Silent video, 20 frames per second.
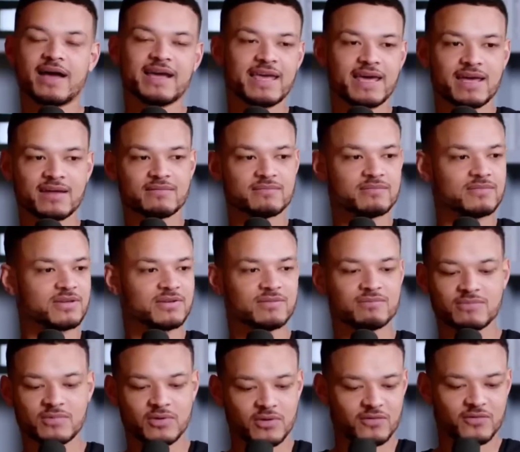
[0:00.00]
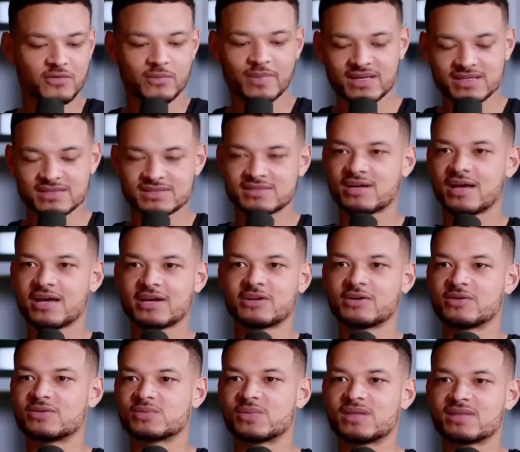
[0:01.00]
I get, God forbid,
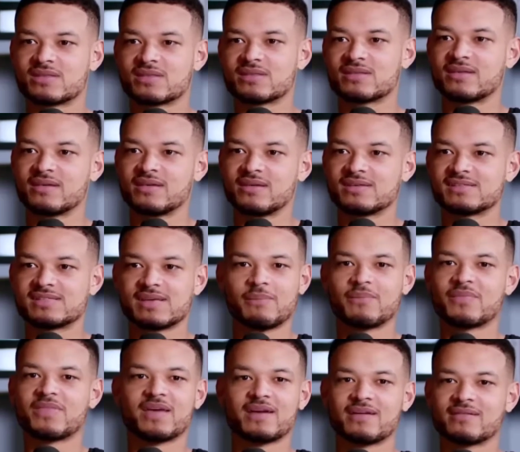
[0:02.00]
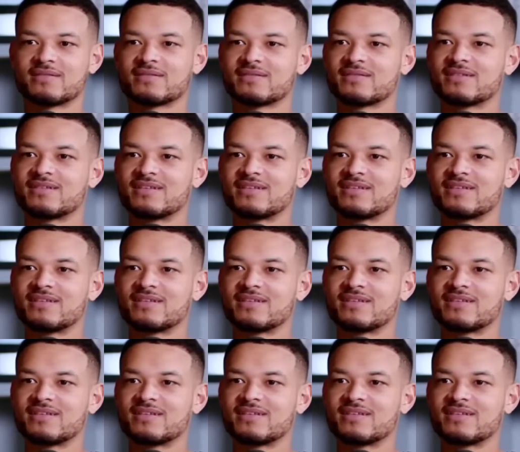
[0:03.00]
diagnosed with something.